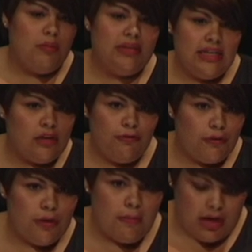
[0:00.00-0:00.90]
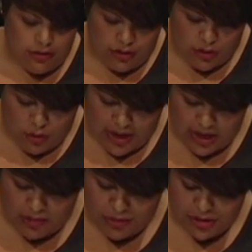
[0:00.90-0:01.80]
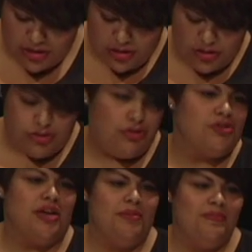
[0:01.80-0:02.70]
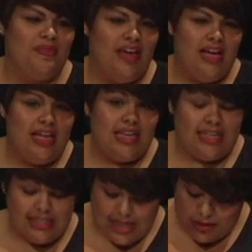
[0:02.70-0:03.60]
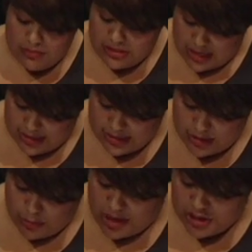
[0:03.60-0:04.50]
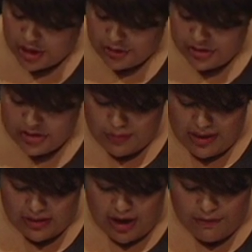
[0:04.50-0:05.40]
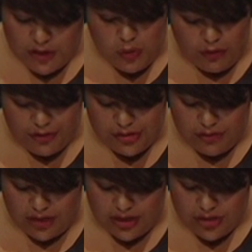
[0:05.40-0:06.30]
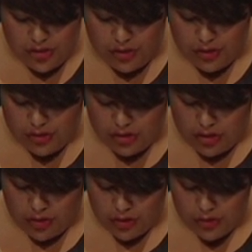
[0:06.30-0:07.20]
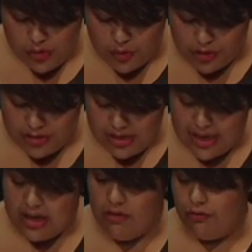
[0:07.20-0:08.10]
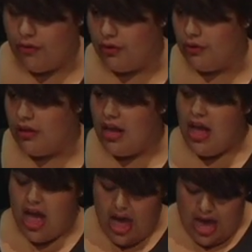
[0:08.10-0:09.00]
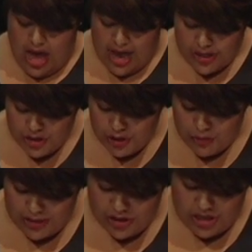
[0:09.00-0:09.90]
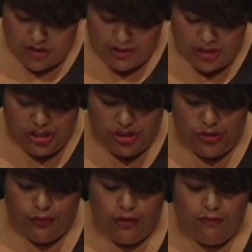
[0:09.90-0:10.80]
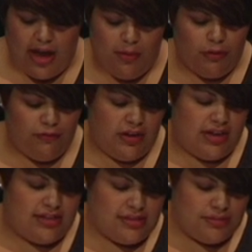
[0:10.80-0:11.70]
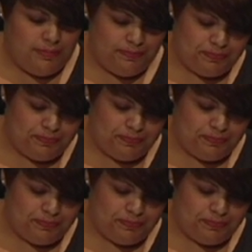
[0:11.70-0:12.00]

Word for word: bleeding for a month and awaiting emergency surgery. That same cyst brought doctors into my life at 12 years of age who, who used words like infertile and too much damaged tissue for a viable fetus.